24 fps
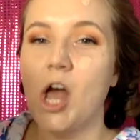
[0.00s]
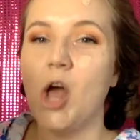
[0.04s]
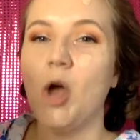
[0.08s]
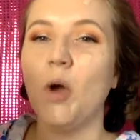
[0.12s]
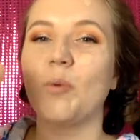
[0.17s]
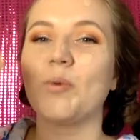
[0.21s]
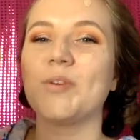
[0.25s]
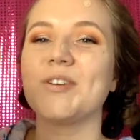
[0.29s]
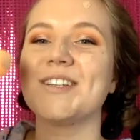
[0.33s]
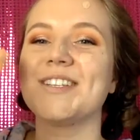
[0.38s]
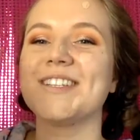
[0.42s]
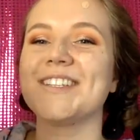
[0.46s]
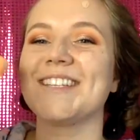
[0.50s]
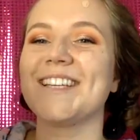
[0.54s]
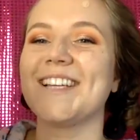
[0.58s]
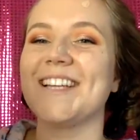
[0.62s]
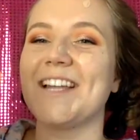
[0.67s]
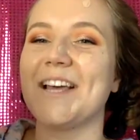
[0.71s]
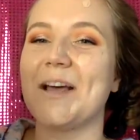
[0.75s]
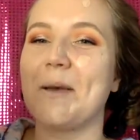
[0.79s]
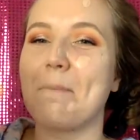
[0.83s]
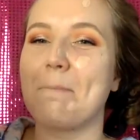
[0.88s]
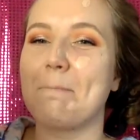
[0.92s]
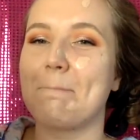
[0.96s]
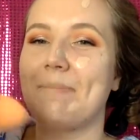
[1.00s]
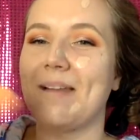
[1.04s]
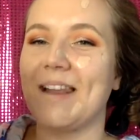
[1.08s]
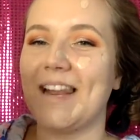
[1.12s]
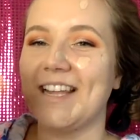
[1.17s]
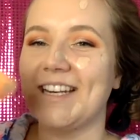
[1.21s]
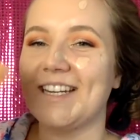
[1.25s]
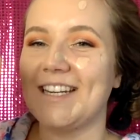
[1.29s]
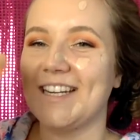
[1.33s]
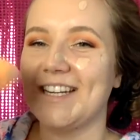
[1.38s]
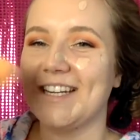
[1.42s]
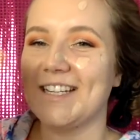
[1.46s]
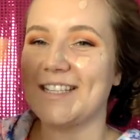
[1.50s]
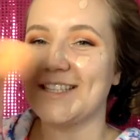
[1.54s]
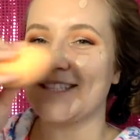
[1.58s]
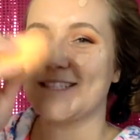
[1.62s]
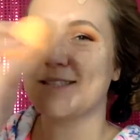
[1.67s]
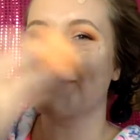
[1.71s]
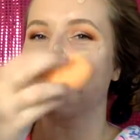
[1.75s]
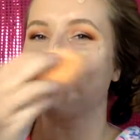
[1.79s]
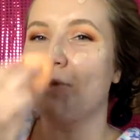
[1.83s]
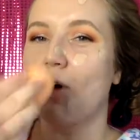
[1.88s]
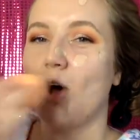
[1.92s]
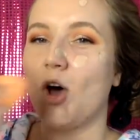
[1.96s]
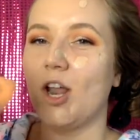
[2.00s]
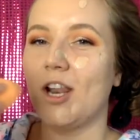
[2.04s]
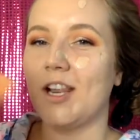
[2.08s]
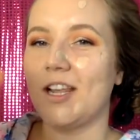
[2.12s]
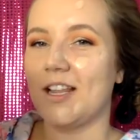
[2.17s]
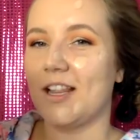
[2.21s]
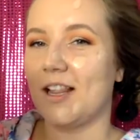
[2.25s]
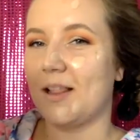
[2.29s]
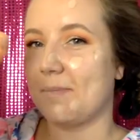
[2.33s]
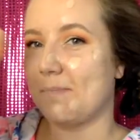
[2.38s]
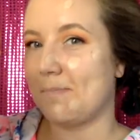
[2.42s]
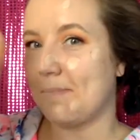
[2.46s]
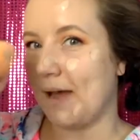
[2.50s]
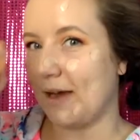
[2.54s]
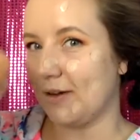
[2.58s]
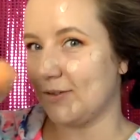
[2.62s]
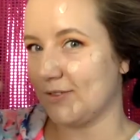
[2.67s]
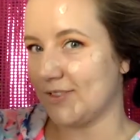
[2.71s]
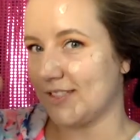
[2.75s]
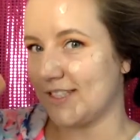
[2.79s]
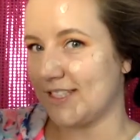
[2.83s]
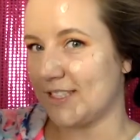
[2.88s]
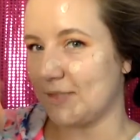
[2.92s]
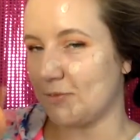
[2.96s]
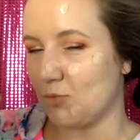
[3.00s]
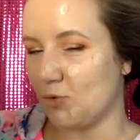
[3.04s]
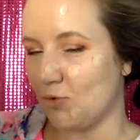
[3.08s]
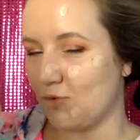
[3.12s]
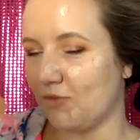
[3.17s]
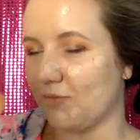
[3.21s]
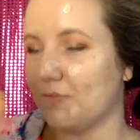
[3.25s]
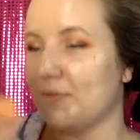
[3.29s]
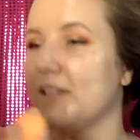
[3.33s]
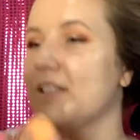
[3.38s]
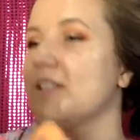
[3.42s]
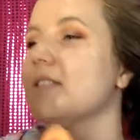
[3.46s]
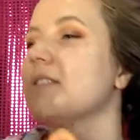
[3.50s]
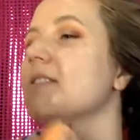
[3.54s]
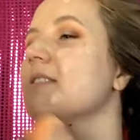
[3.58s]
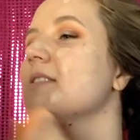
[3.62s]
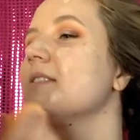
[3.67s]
We're just gonna blend it in small little bouncy movements.